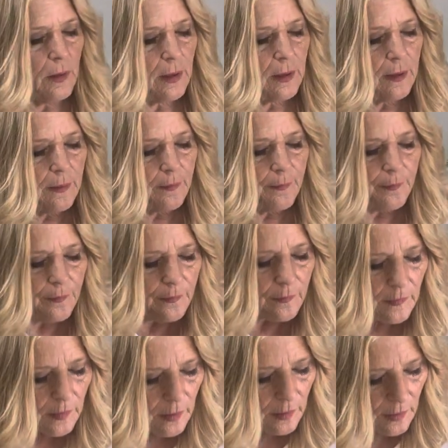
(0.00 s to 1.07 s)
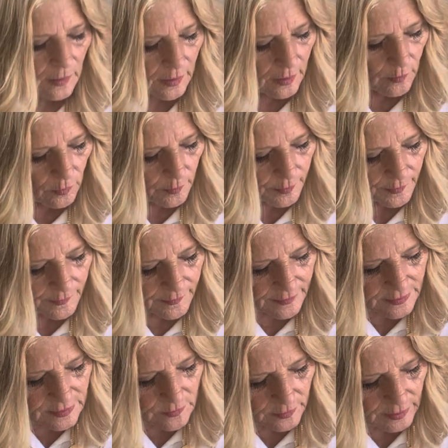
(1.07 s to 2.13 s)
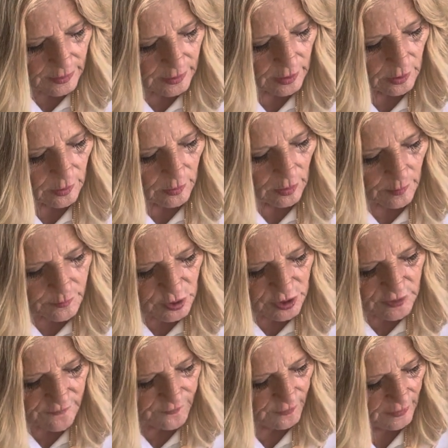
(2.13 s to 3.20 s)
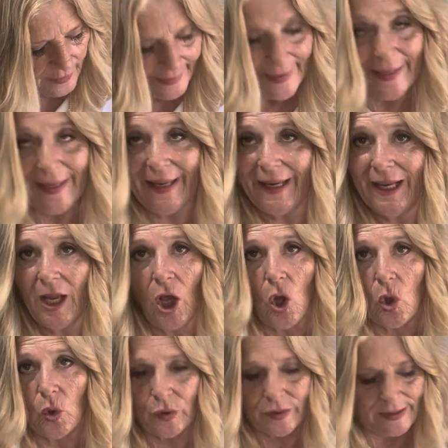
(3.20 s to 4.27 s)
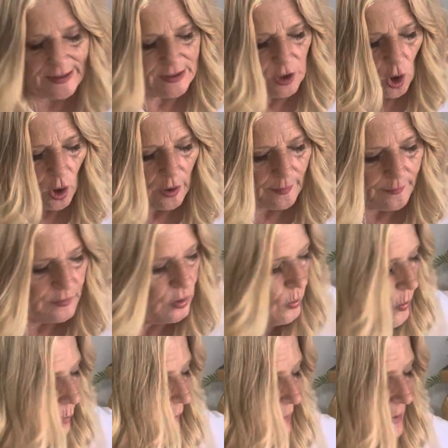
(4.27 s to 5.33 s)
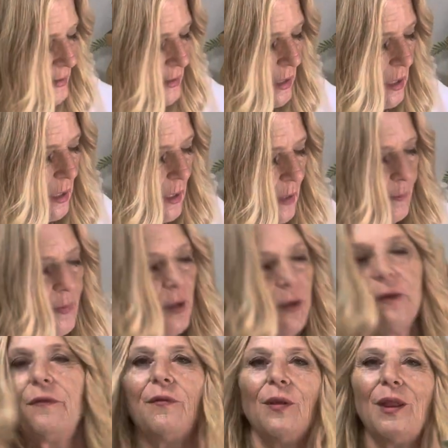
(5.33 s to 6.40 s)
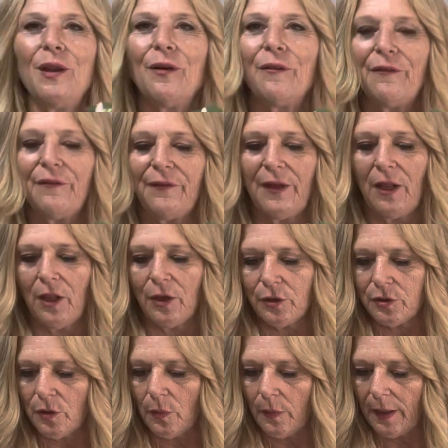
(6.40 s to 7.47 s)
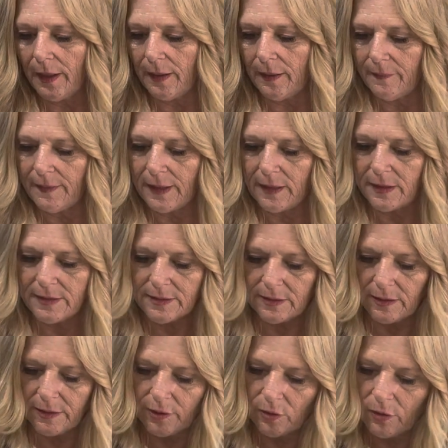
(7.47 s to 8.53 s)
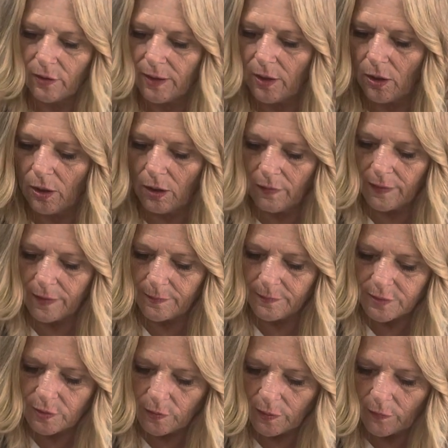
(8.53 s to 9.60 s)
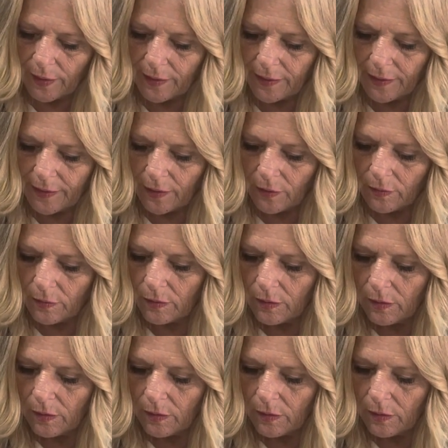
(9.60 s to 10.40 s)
Okay. And we'll put this one here. I'm just filling in any holes. That's all I'm doing with these beautiful little fillers, okay? That is literally all that I'm doing right now.